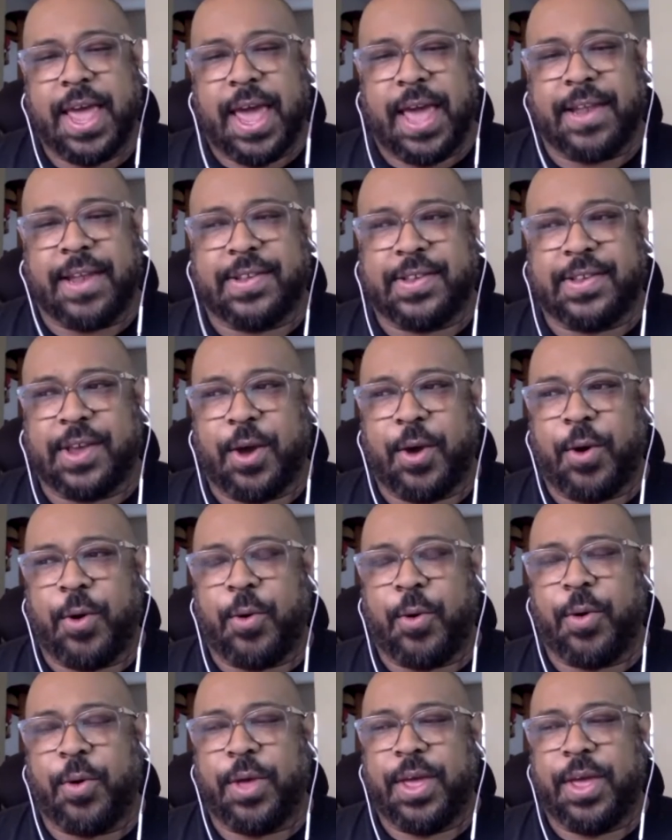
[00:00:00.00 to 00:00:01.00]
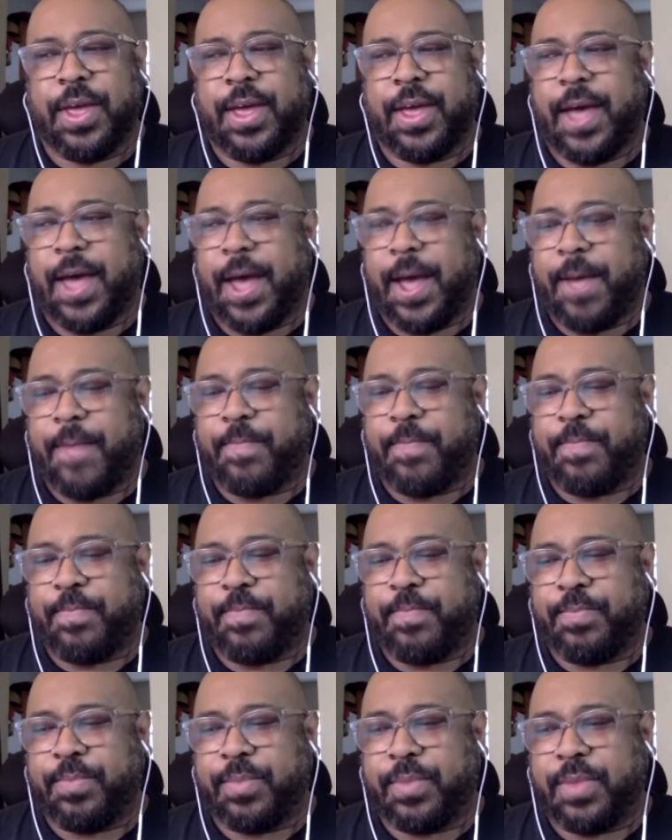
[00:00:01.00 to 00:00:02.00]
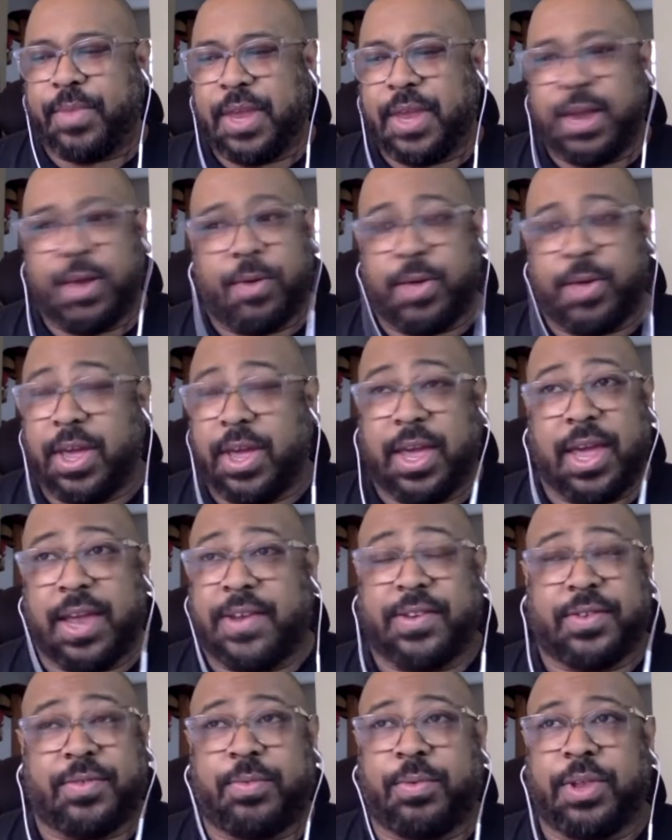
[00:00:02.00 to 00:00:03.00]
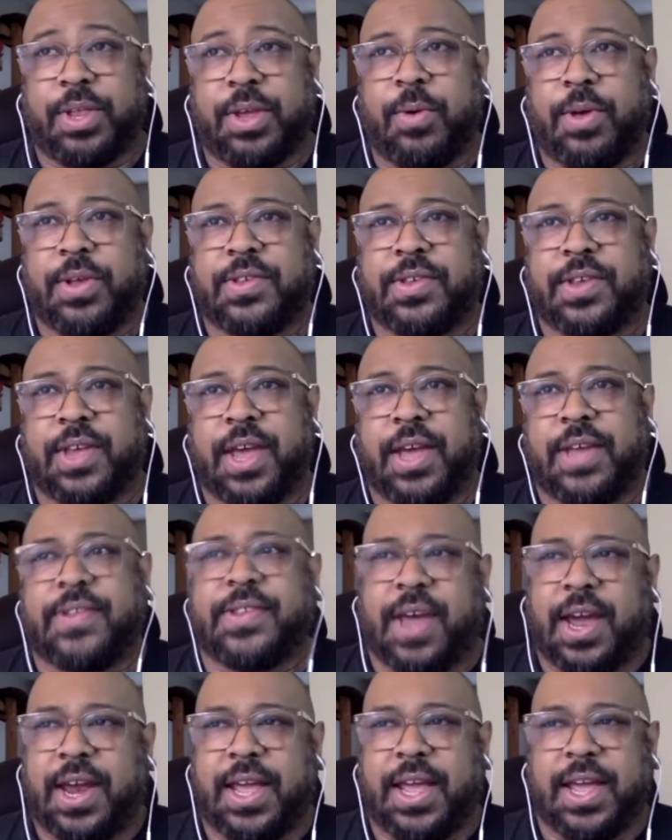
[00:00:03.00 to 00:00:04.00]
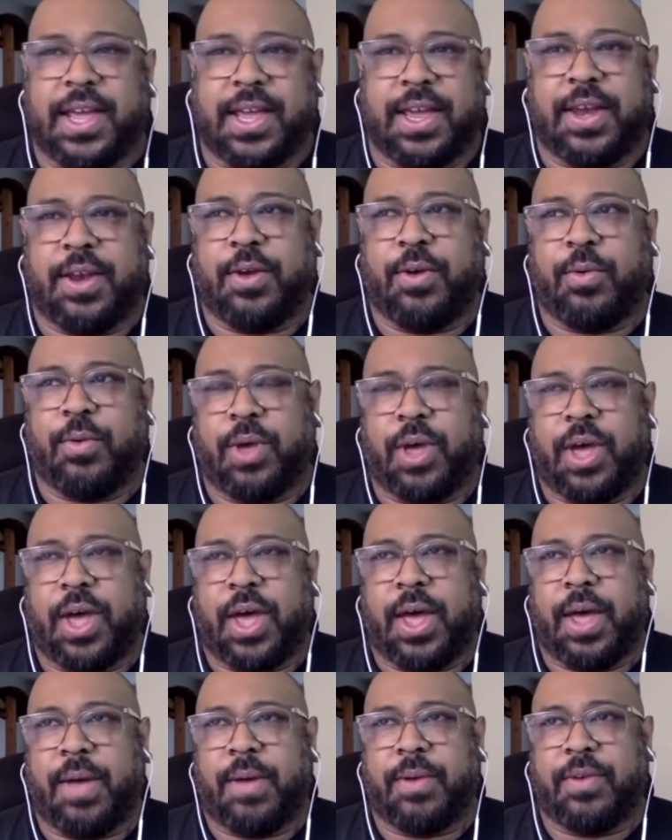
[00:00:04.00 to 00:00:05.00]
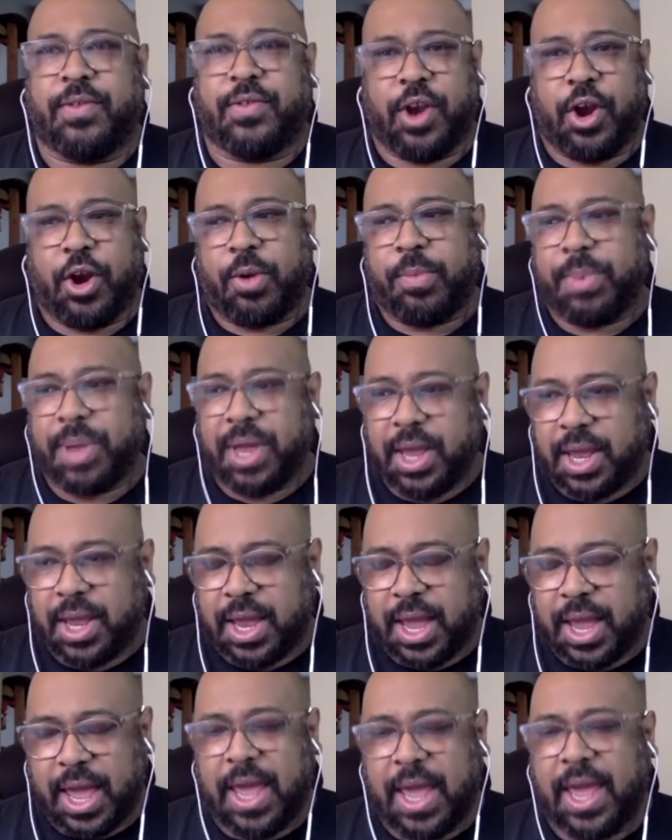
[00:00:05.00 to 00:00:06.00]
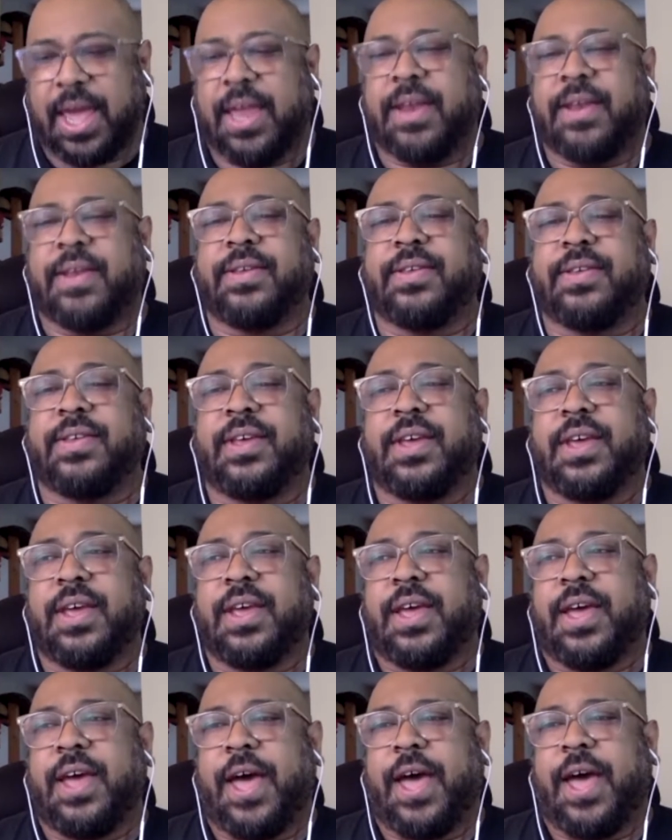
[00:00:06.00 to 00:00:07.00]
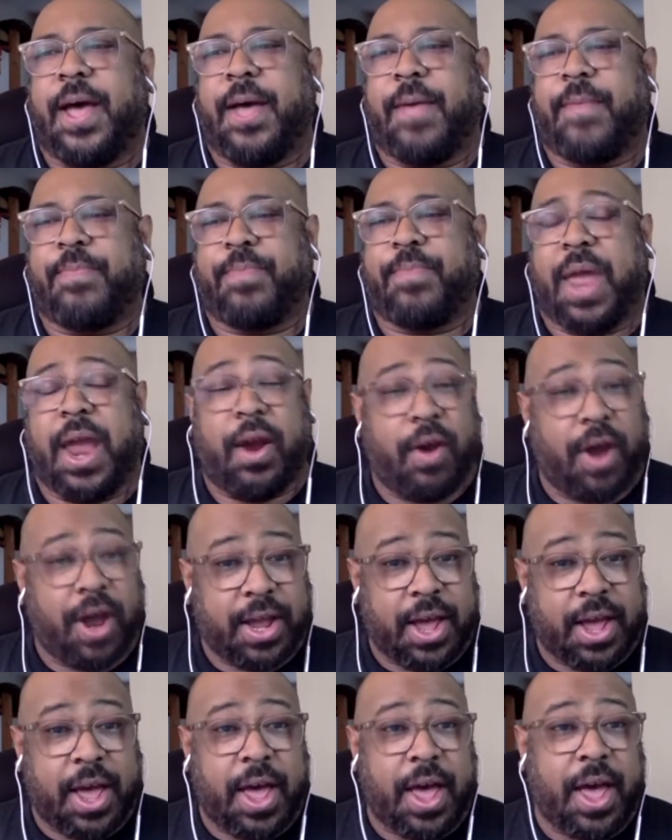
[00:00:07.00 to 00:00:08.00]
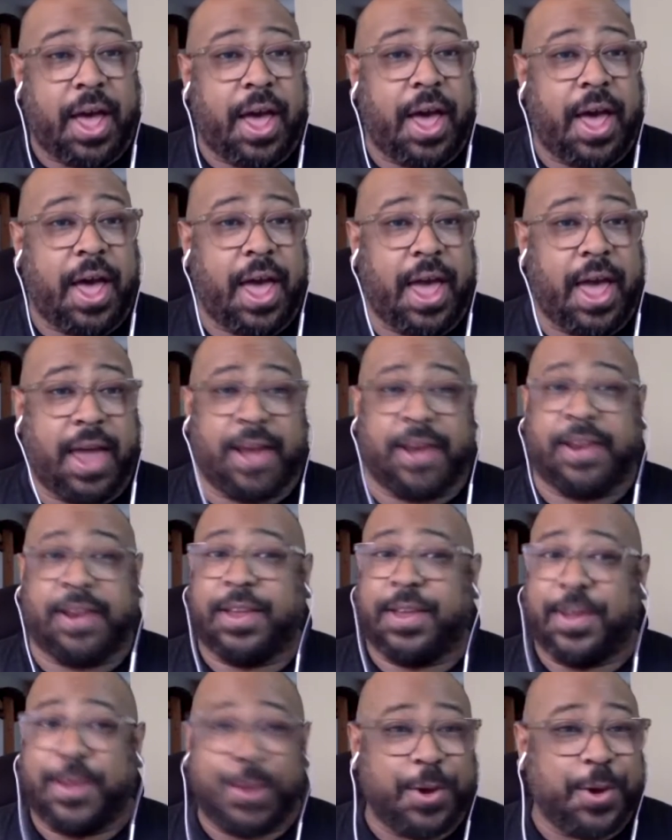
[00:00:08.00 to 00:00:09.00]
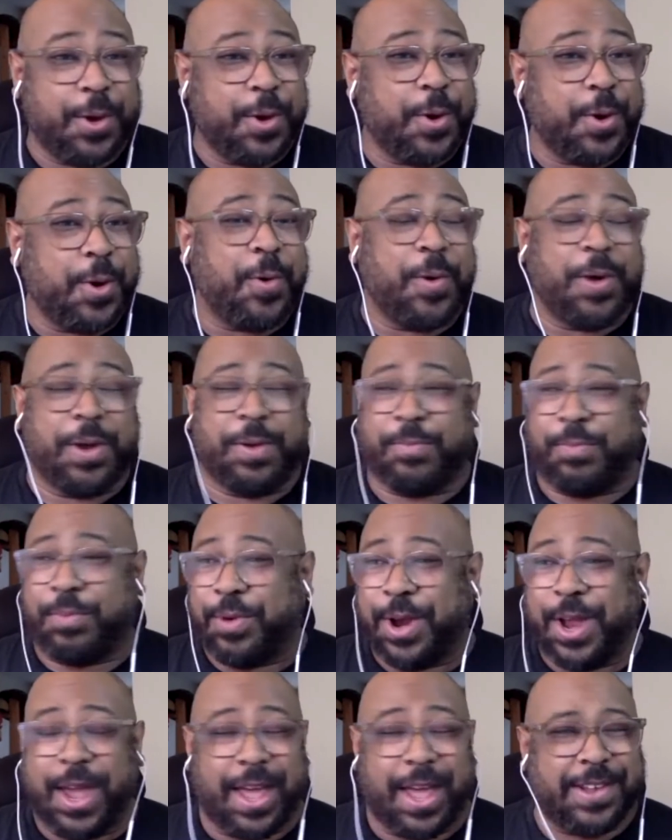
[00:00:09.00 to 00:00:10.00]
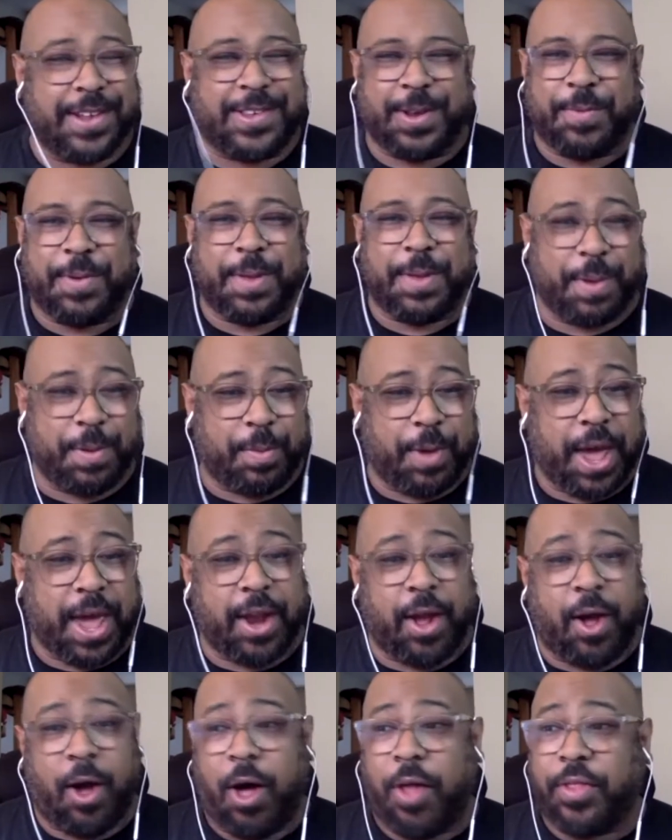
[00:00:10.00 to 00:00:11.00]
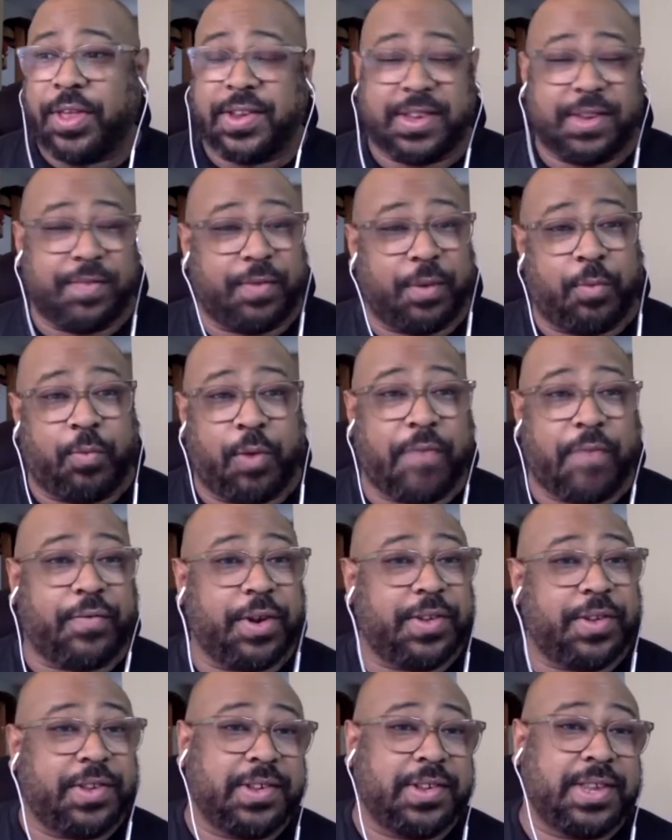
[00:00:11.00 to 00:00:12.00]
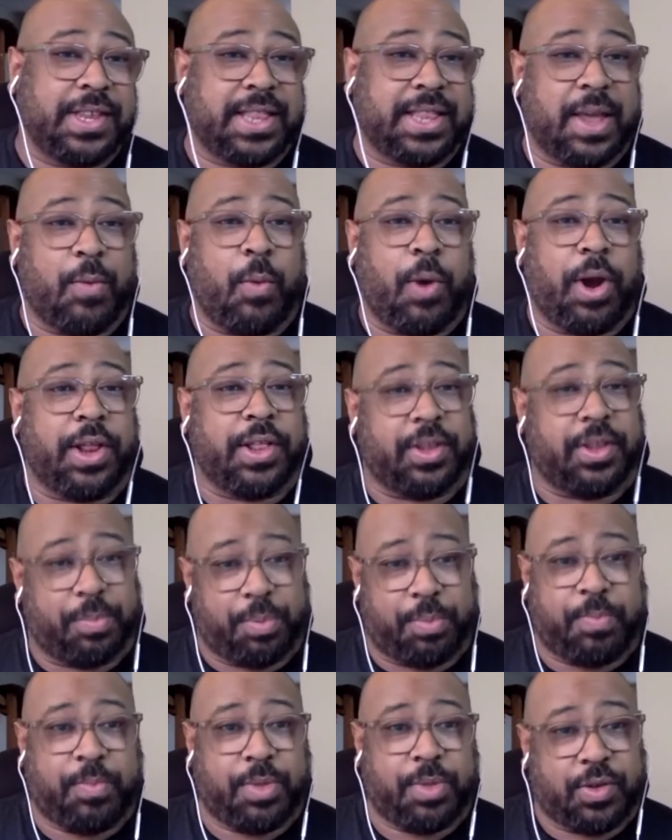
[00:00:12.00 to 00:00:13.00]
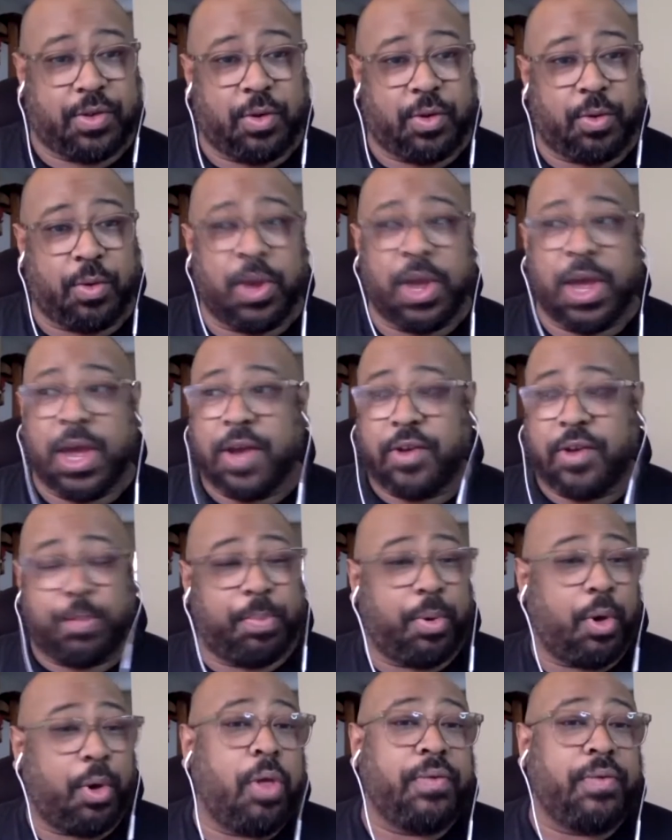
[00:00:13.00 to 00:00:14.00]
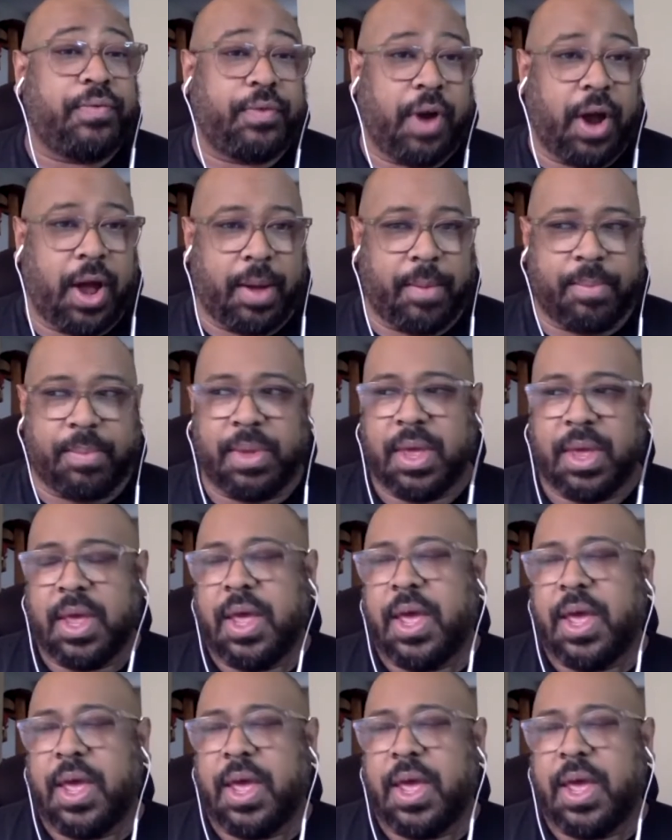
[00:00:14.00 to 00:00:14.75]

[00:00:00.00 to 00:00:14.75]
And mm-hmm. so um, you know, it, it, just really was exciting. You know, uh, Jeremy and um, Erika and Q and Priya and so many people had all these different references that they wanted to to to pull from.